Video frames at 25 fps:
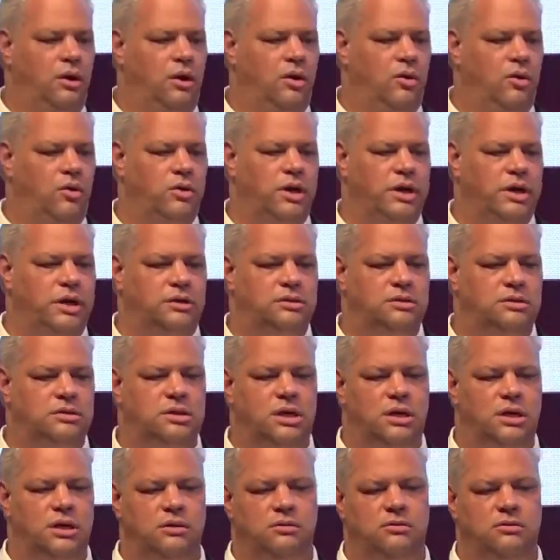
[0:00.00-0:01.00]
All right,
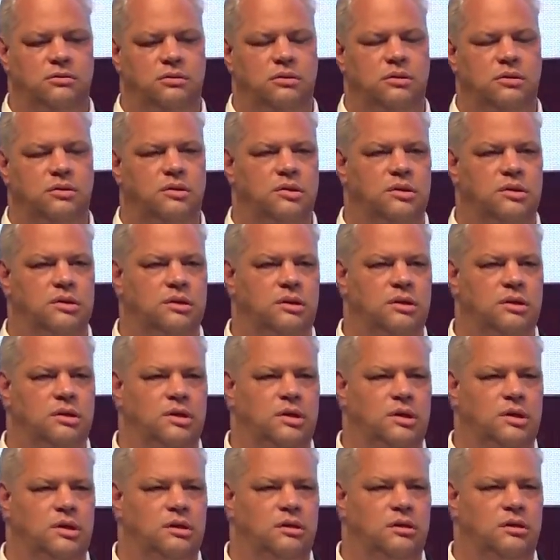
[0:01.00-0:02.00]
so
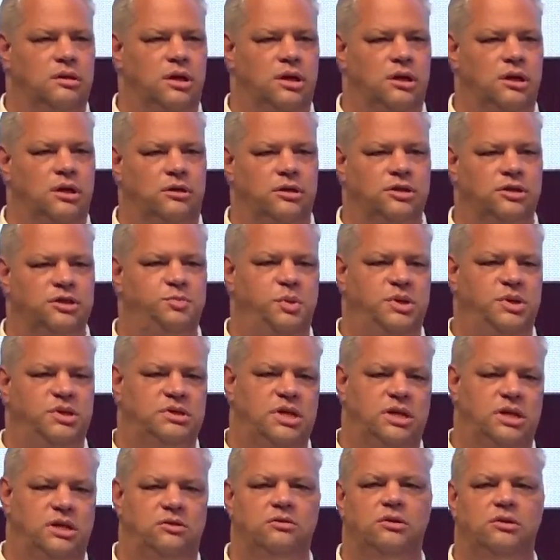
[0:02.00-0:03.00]
a lot has been
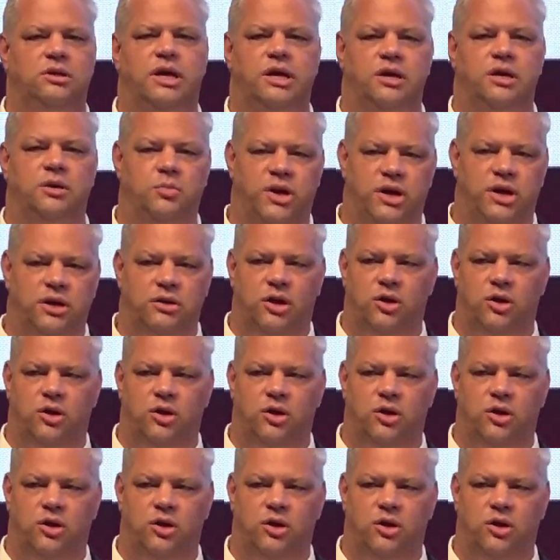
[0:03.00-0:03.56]
said today about